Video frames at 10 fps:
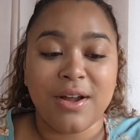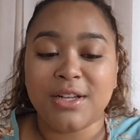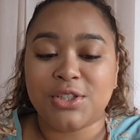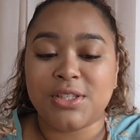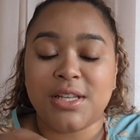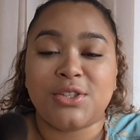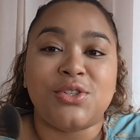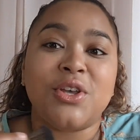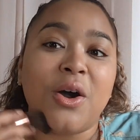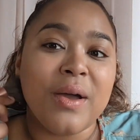It's just, it's
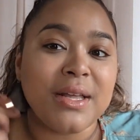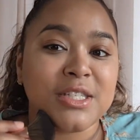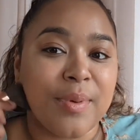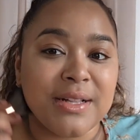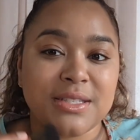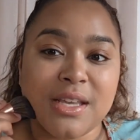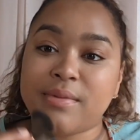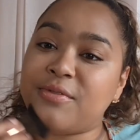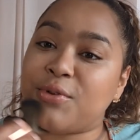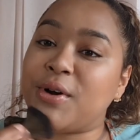so
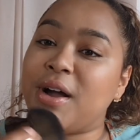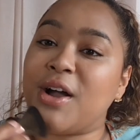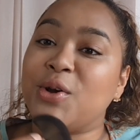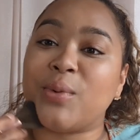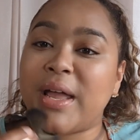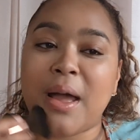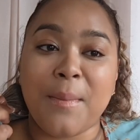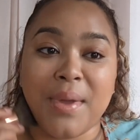inexpensive for a great,